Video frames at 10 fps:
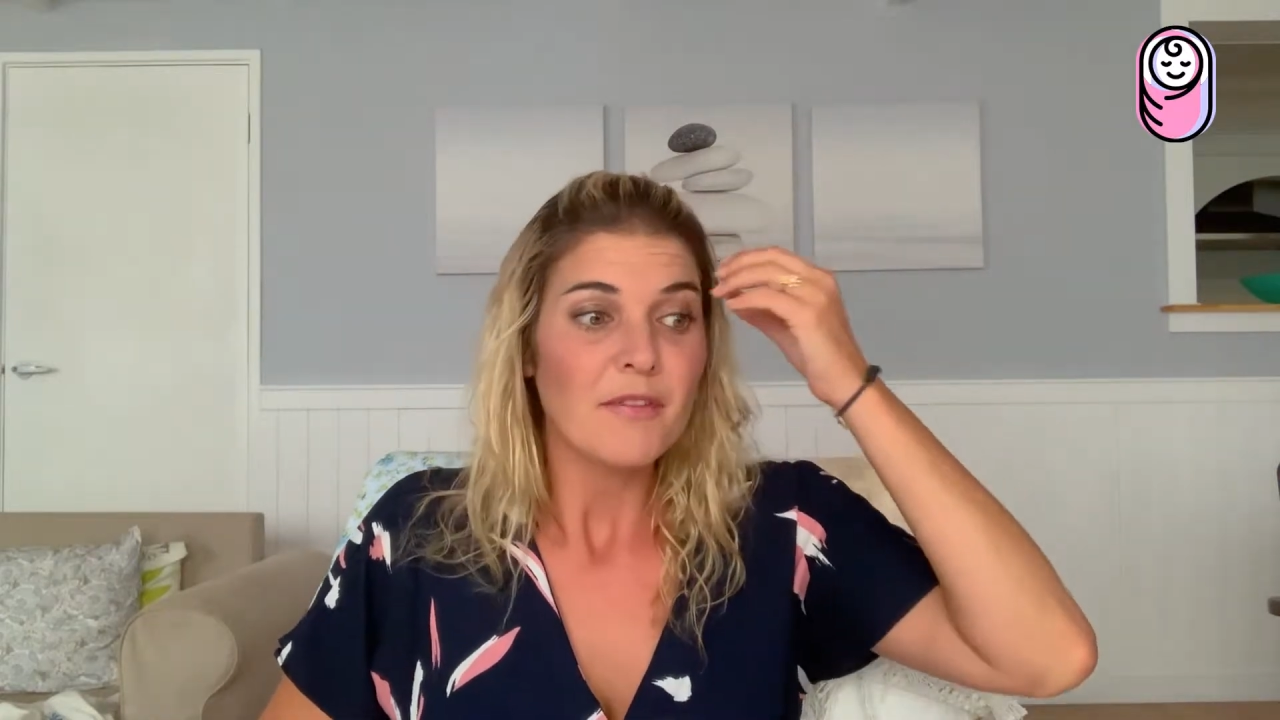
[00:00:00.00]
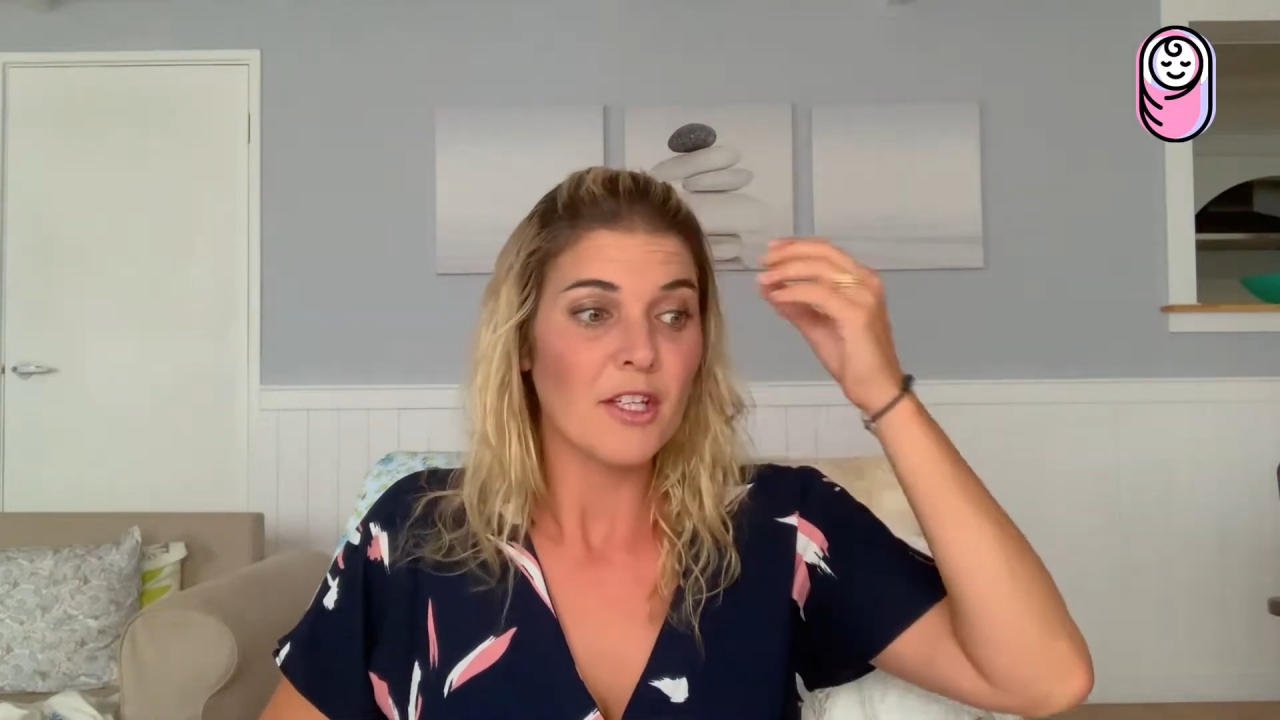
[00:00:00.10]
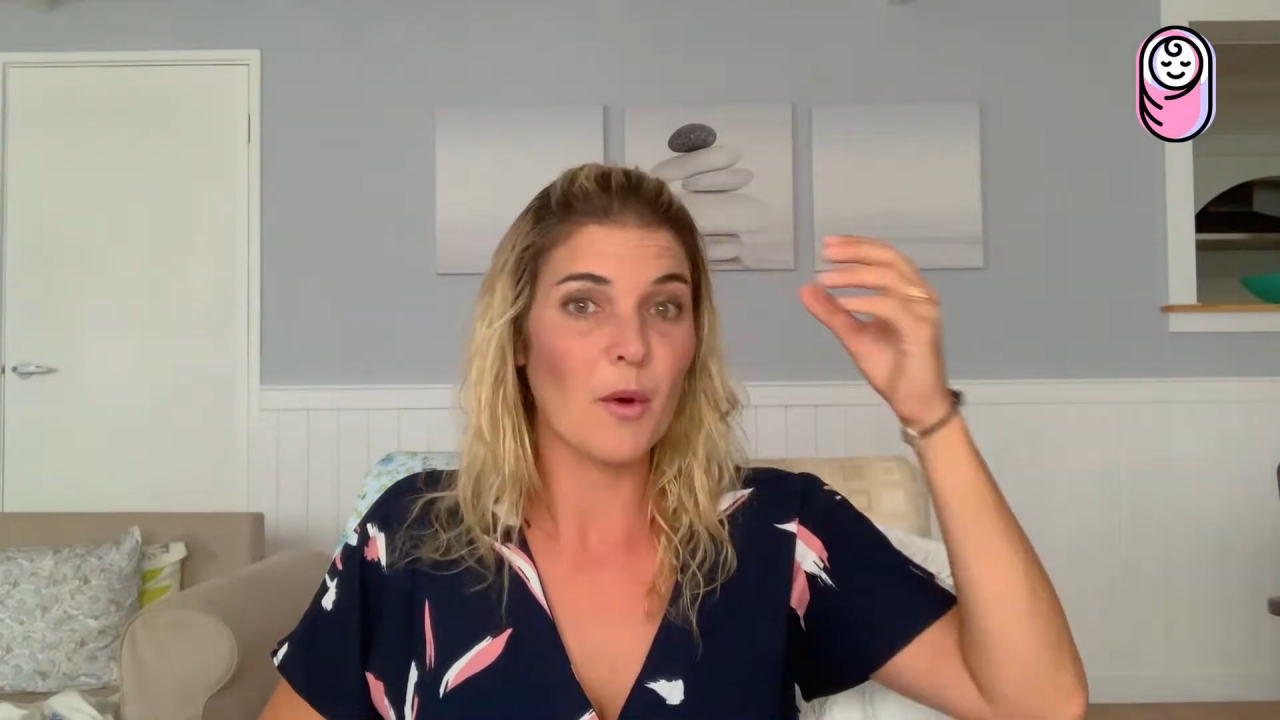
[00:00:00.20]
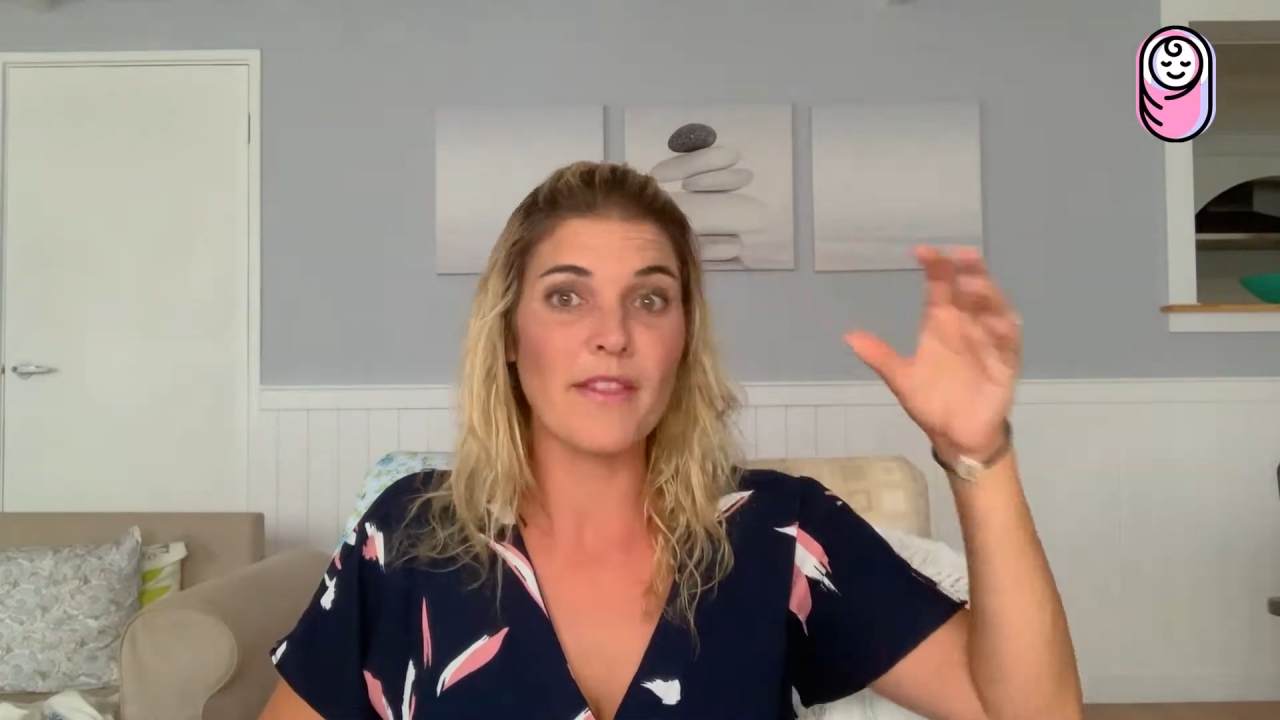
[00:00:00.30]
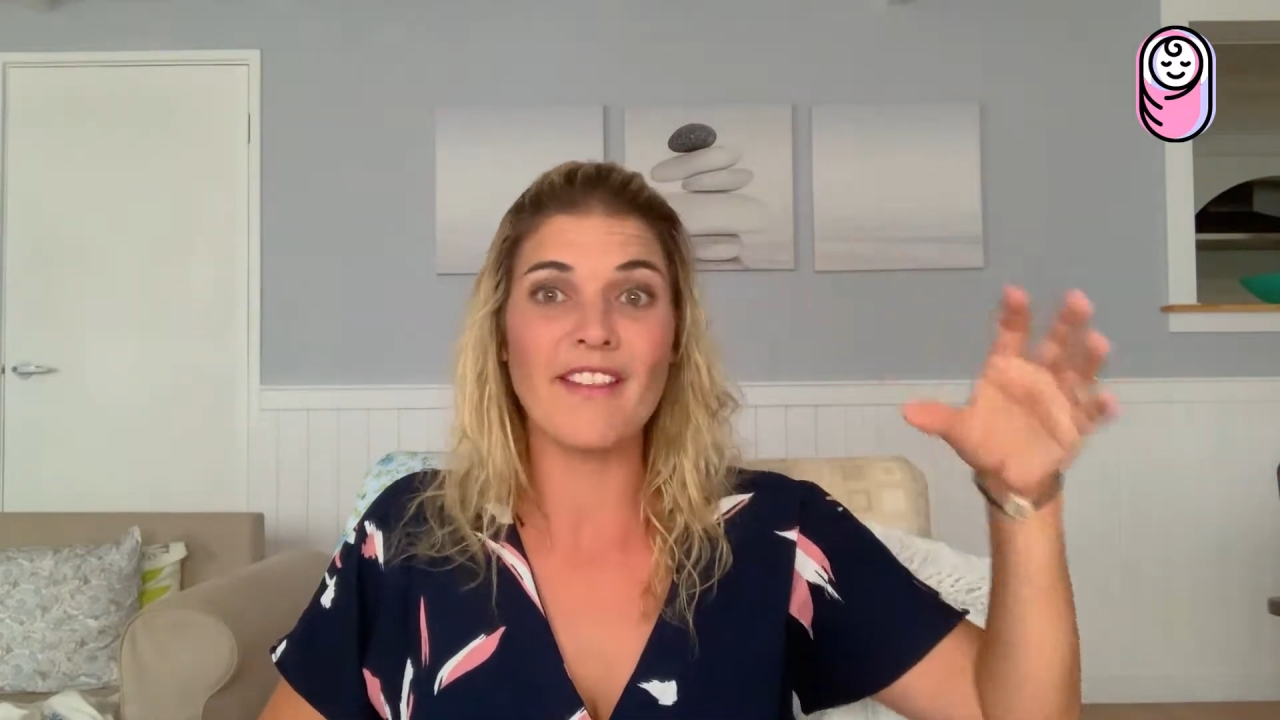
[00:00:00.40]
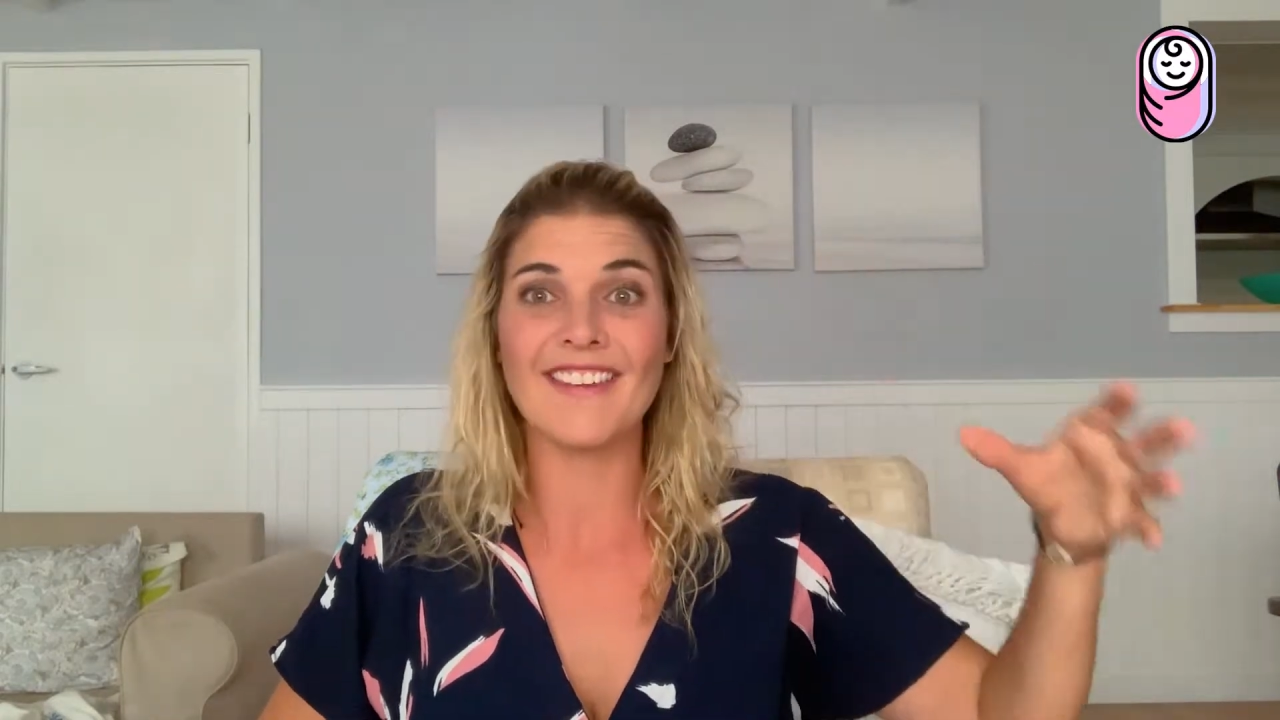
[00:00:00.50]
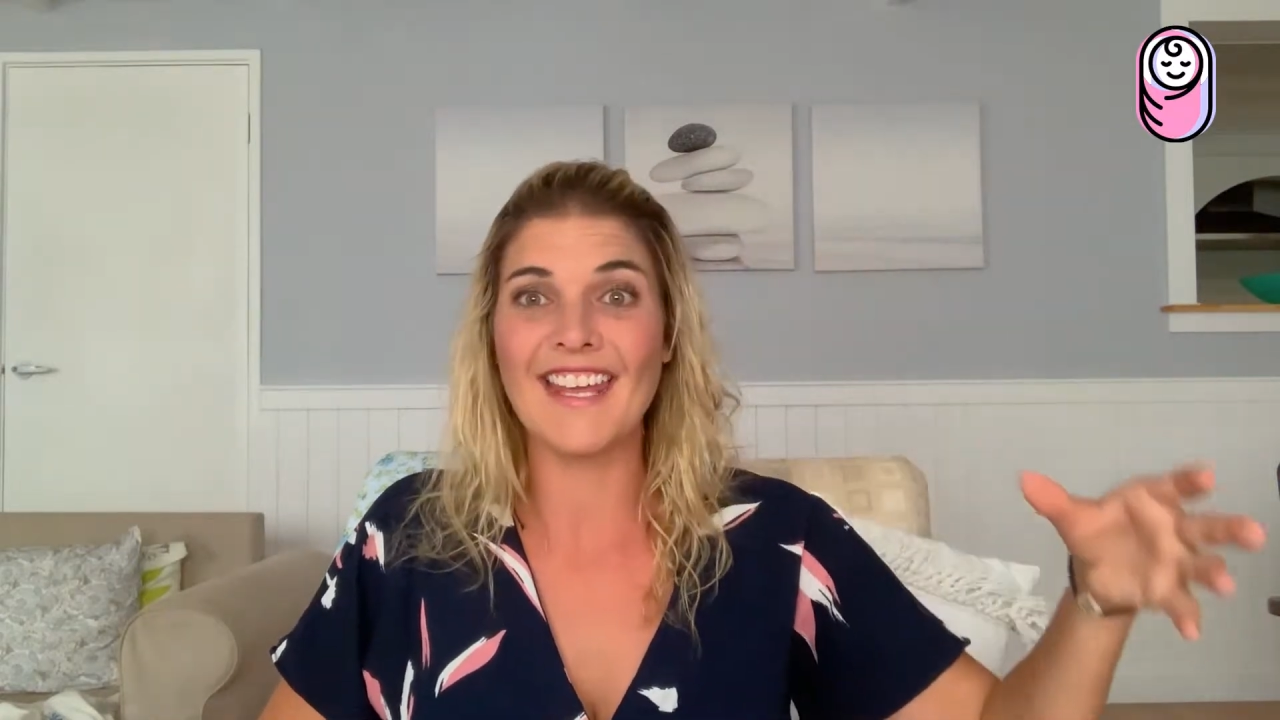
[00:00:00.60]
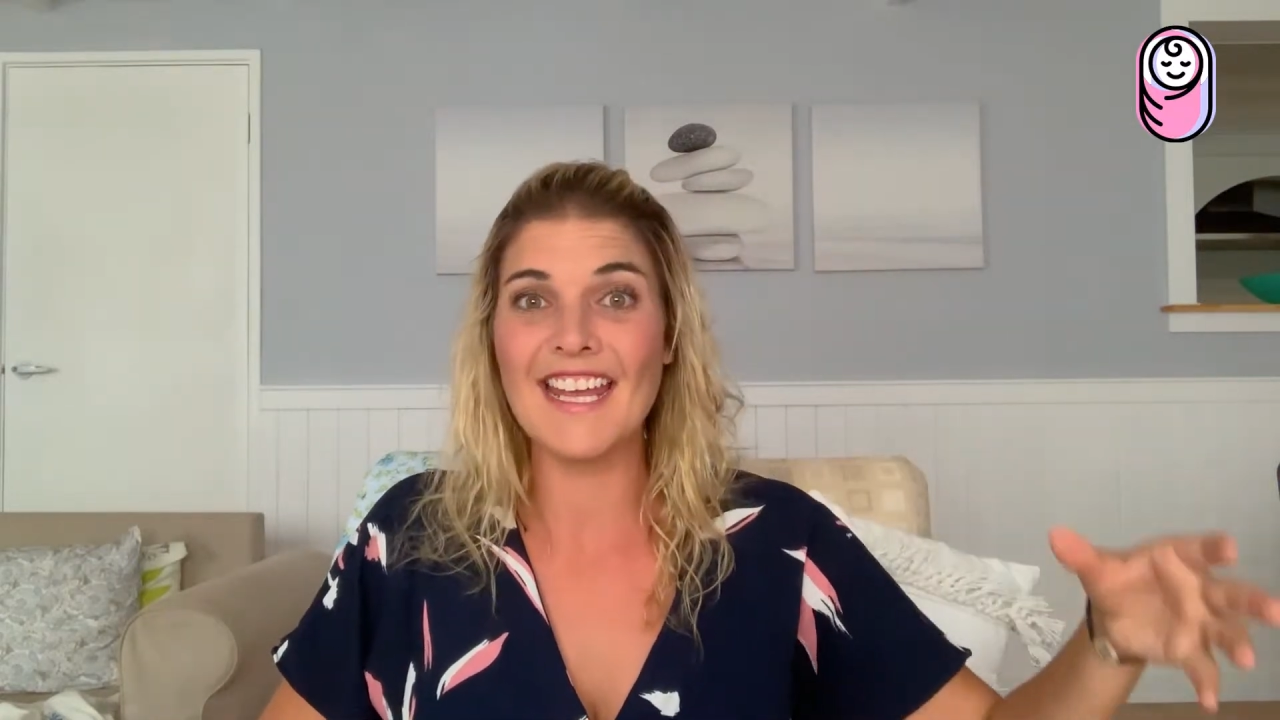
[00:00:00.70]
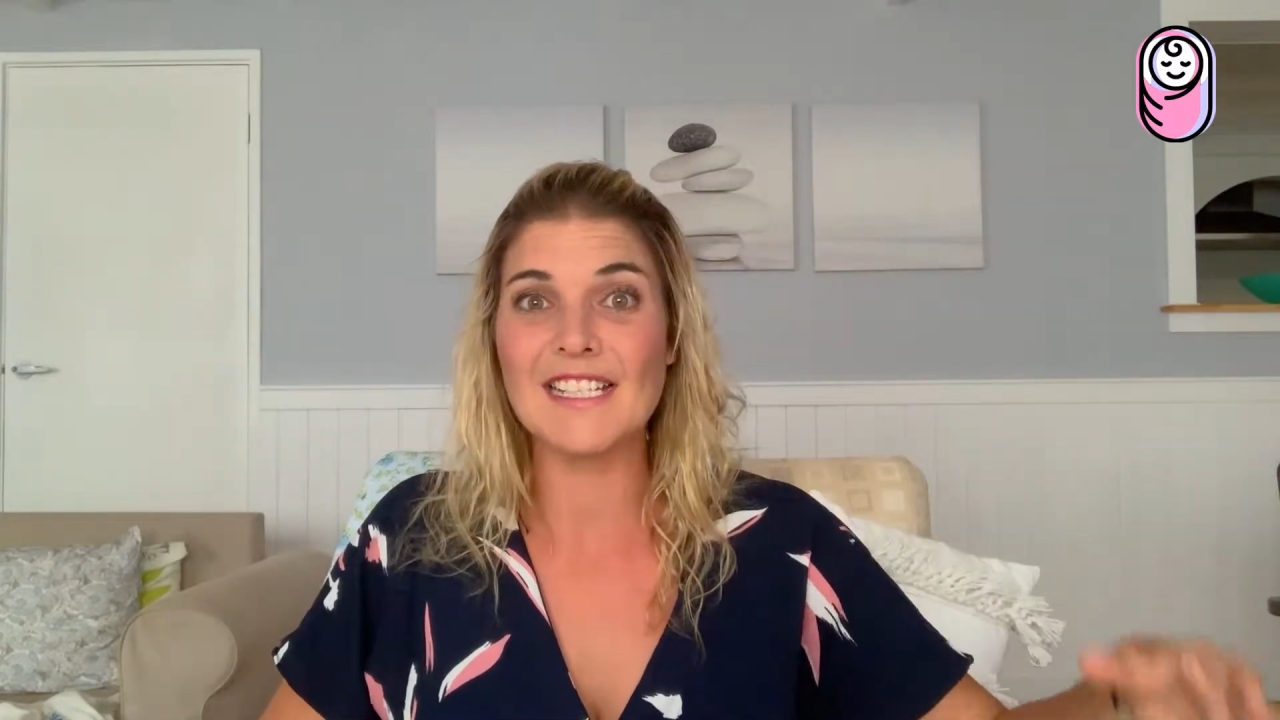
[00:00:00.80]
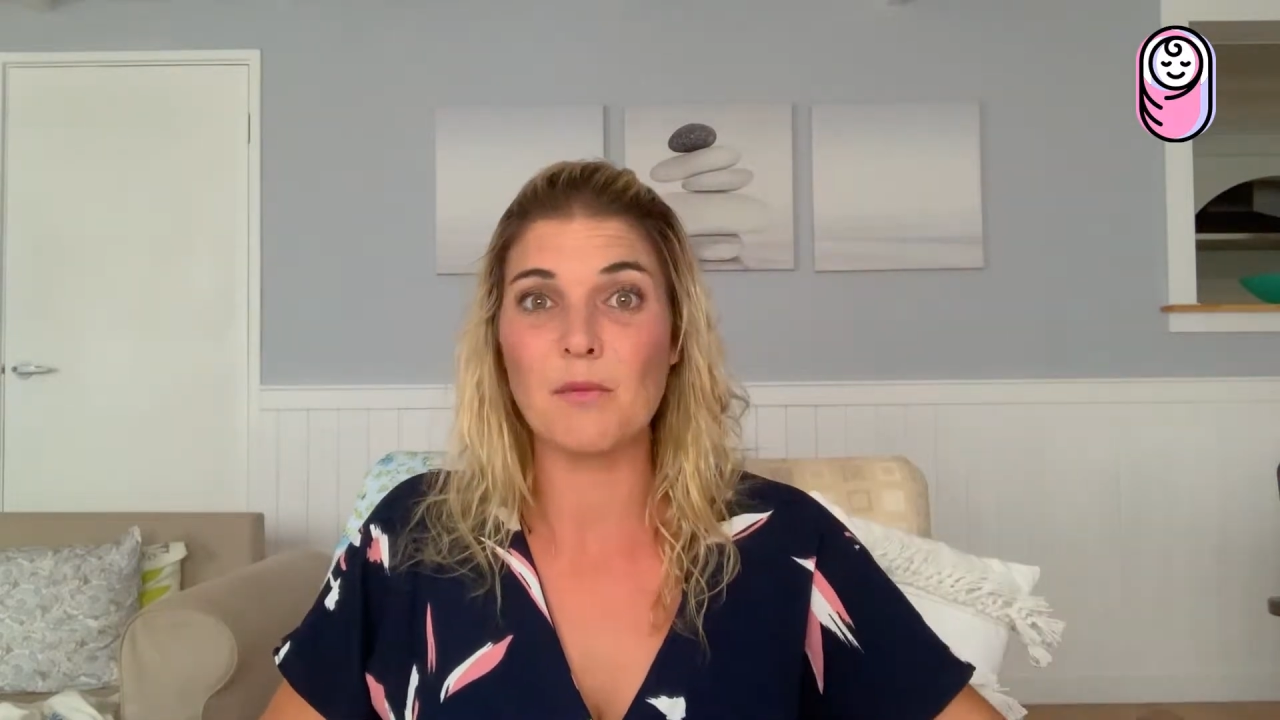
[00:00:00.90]
And then
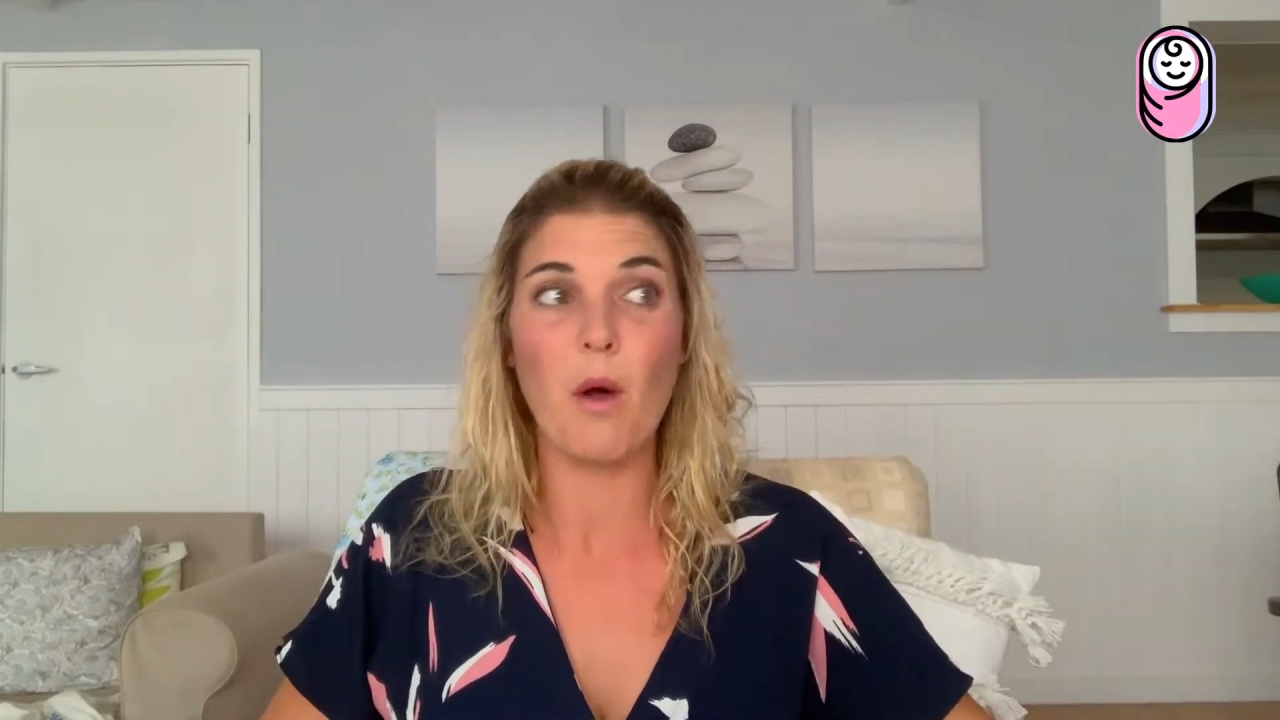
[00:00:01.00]
kids,